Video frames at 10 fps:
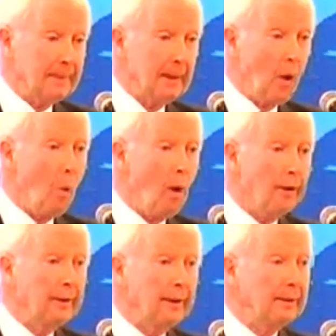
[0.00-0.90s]

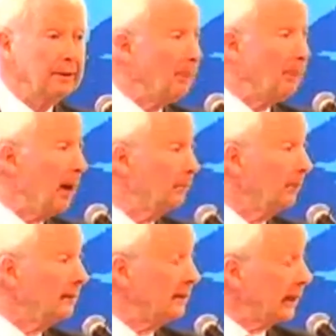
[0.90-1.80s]
One
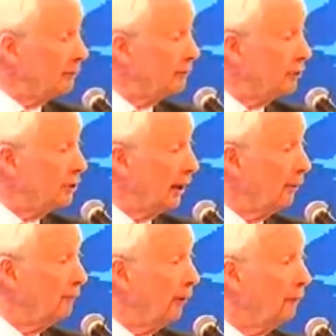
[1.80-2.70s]
department secretary general
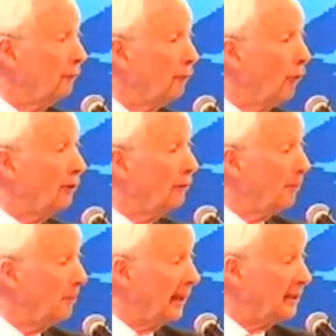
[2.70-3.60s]
found 40
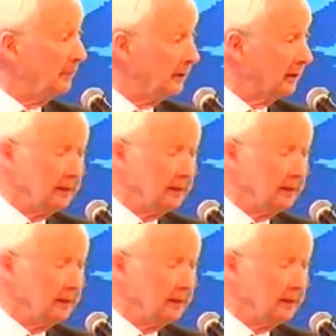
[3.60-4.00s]
replacements.